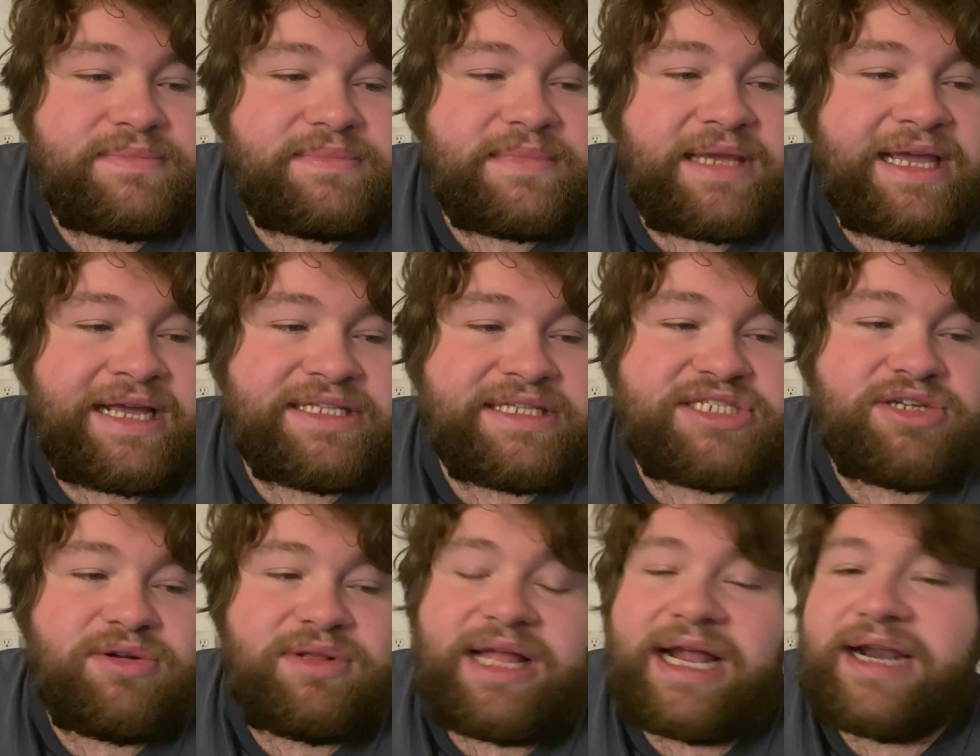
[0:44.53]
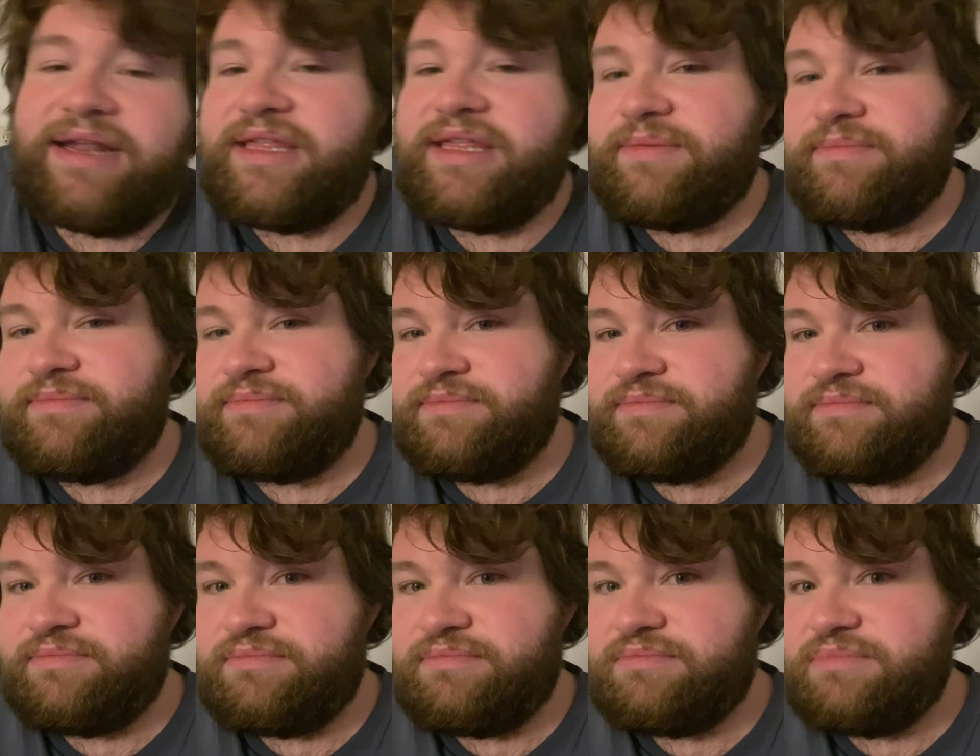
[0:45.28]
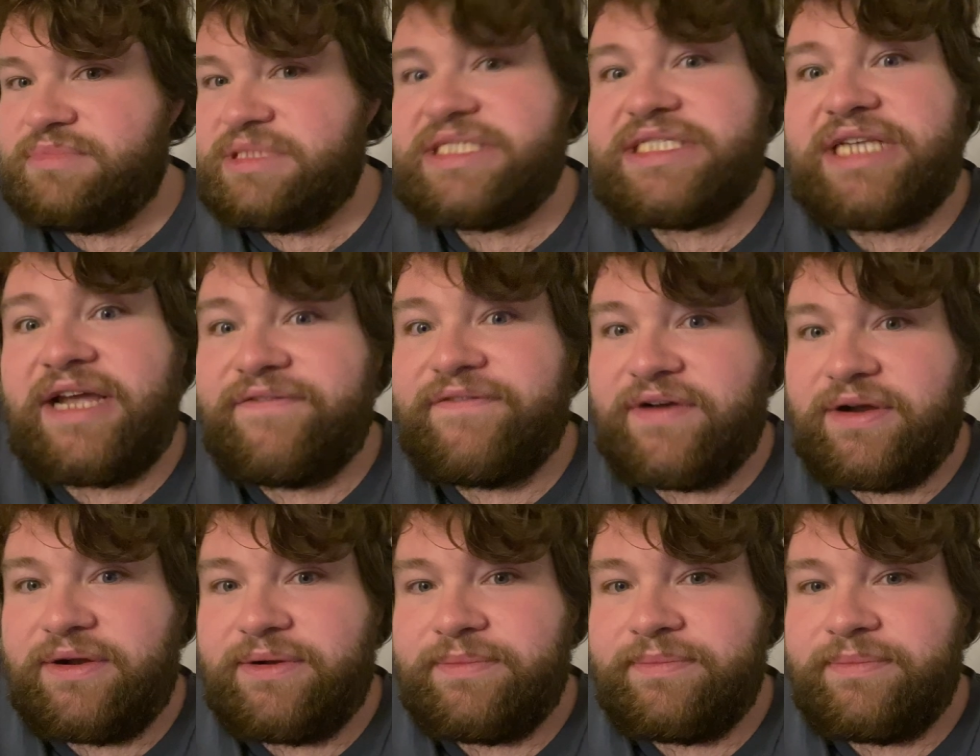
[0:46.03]
And so a lot of them
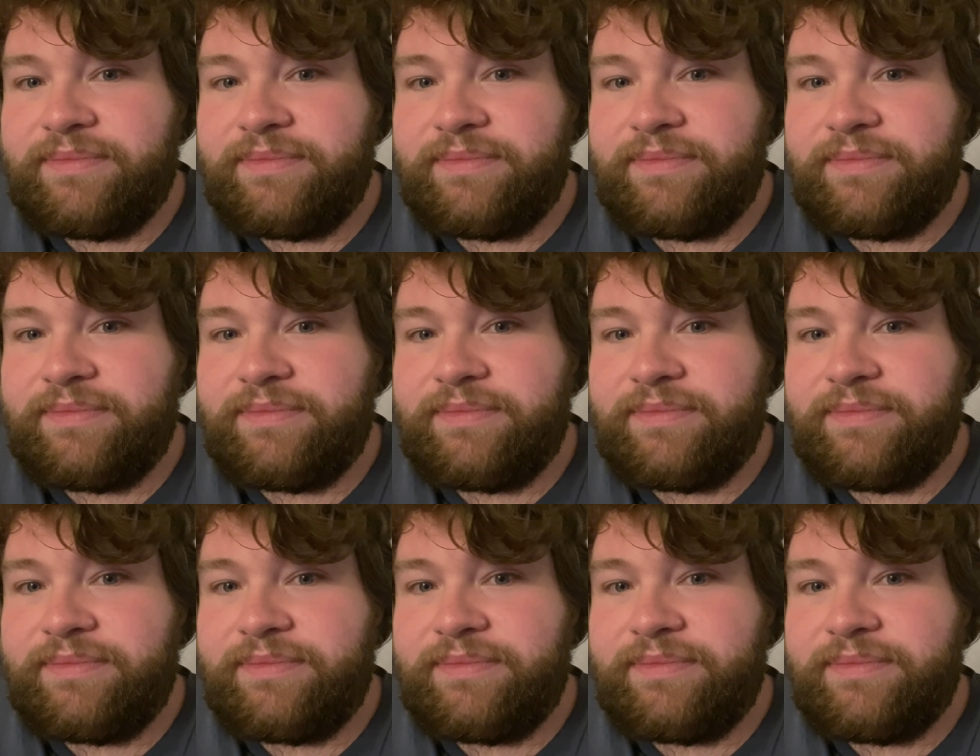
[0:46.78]
suffer.